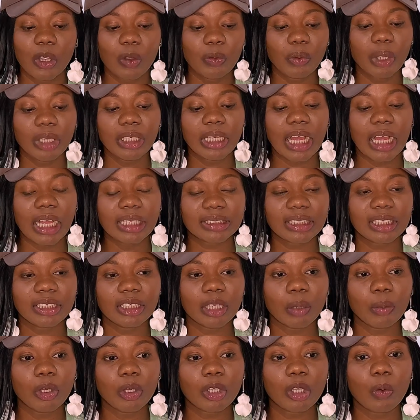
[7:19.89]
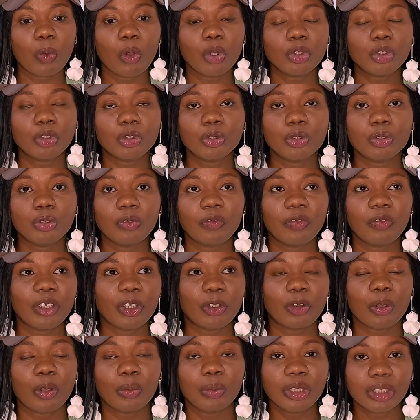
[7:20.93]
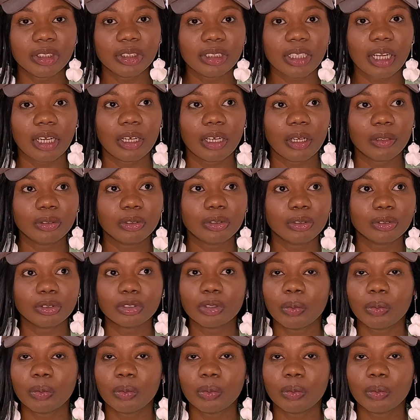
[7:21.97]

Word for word: where they're asking them, okay, what did you do for the community around you?